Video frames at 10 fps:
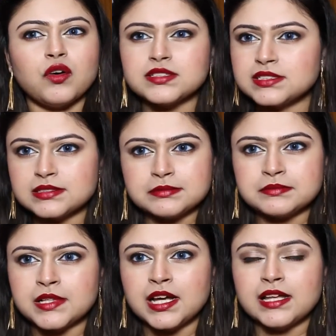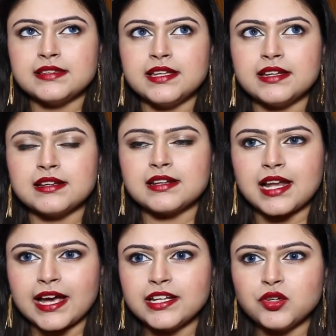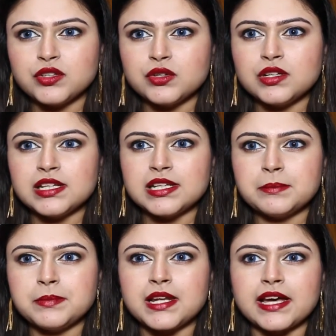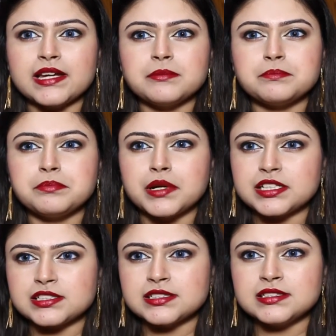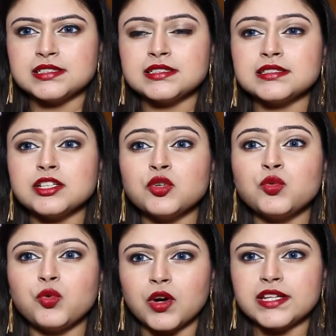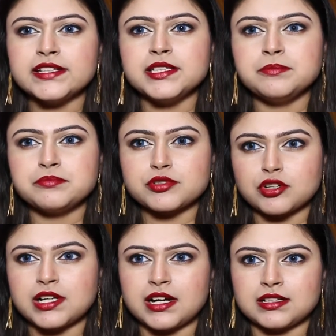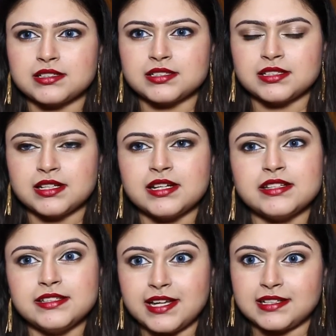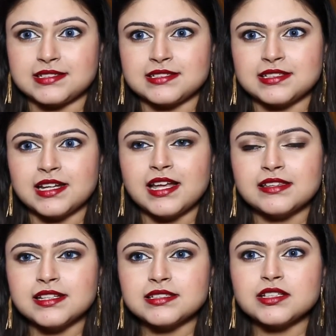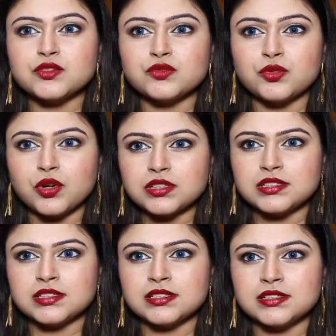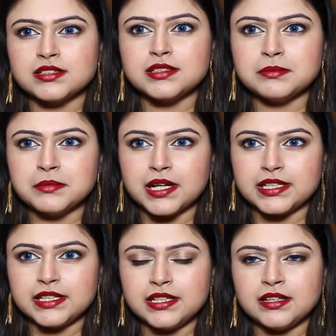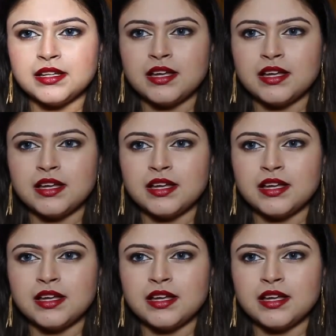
awesome. They glide on your lip like butter. This is a quality product. Yes, this is worth the money.